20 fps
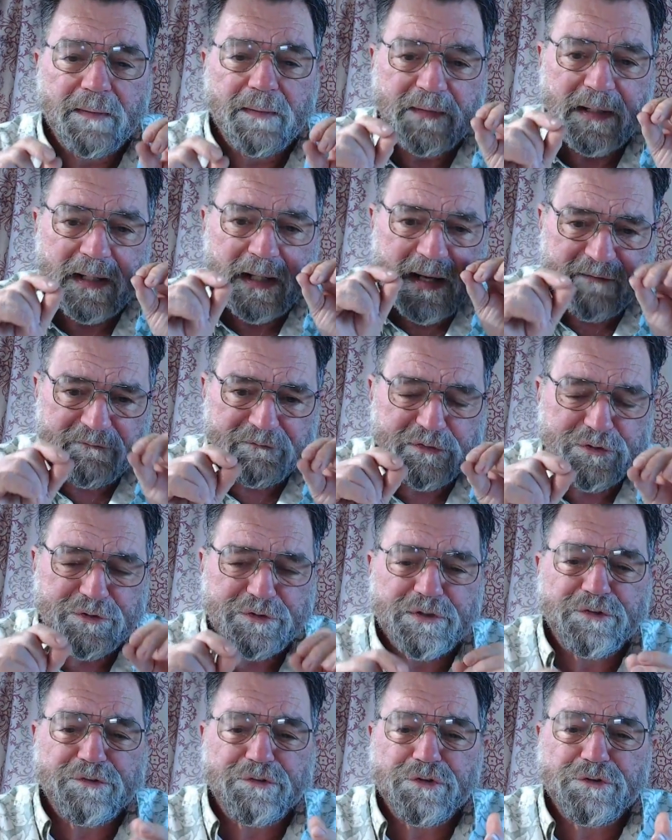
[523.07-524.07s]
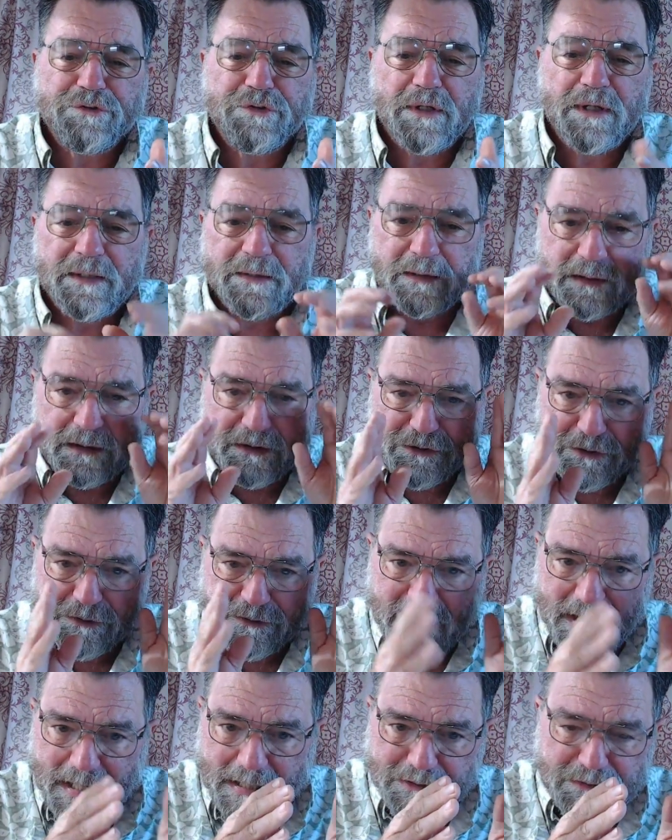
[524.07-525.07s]
The emphasis is on he's a
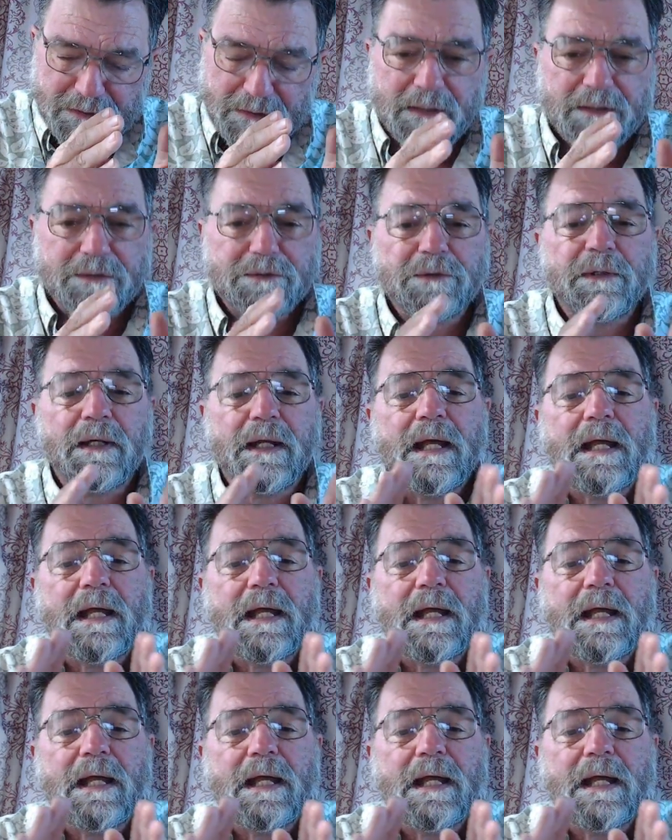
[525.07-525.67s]
tax collector,